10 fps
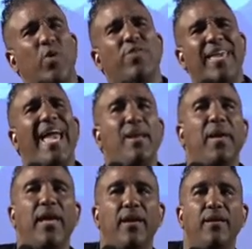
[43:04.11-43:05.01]
with the
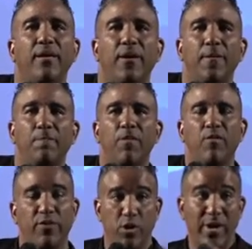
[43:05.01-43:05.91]
enemy
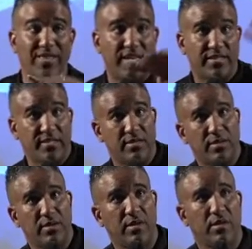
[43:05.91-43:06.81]
for doing this.
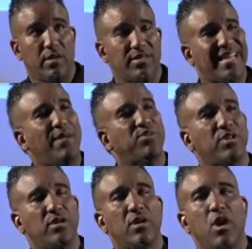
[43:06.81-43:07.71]

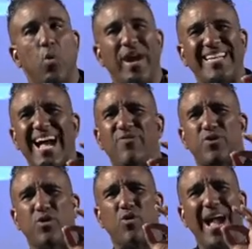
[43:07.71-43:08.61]
Samson went
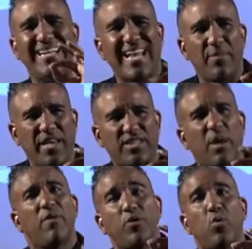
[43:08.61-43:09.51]
after the right enemy.
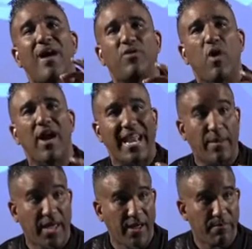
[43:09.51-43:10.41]
Some of you have the wrong
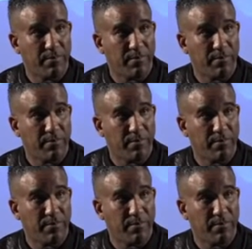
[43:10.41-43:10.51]
enemy.